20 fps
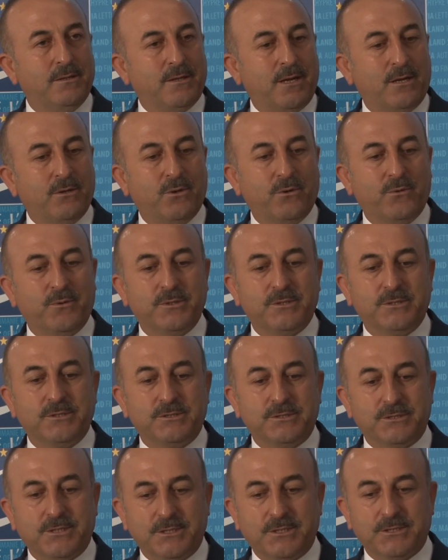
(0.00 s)
ran over the
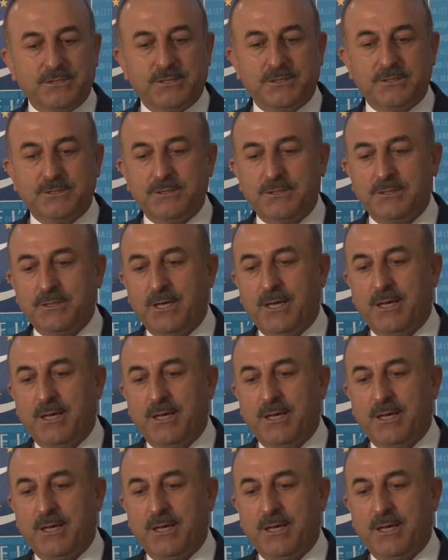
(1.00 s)
citizens,